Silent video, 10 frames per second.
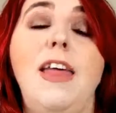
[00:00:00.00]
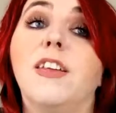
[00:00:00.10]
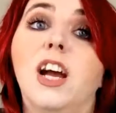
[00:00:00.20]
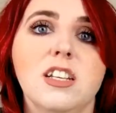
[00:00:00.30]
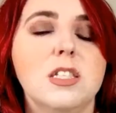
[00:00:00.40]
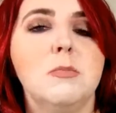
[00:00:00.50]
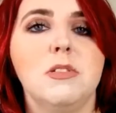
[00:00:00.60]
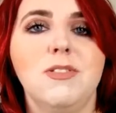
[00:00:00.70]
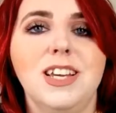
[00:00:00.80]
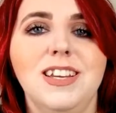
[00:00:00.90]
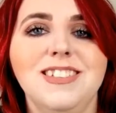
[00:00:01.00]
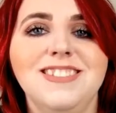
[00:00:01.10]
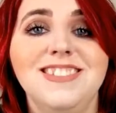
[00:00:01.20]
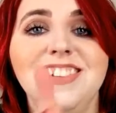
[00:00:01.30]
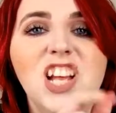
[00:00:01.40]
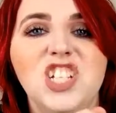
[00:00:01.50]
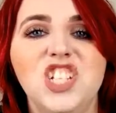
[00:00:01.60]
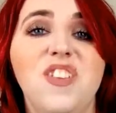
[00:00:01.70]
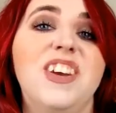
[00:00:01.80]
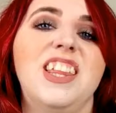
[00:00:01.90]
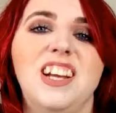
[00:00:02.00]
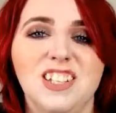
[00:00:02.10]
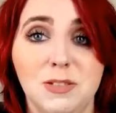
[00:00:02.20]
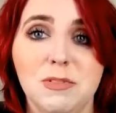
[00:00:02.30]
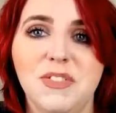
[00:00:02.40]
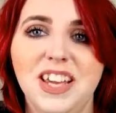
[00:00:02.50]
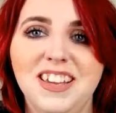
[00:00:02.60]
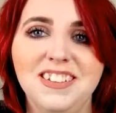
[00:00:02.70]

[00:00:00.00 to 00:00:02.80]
And the customs fee. Don't forget that customs fee.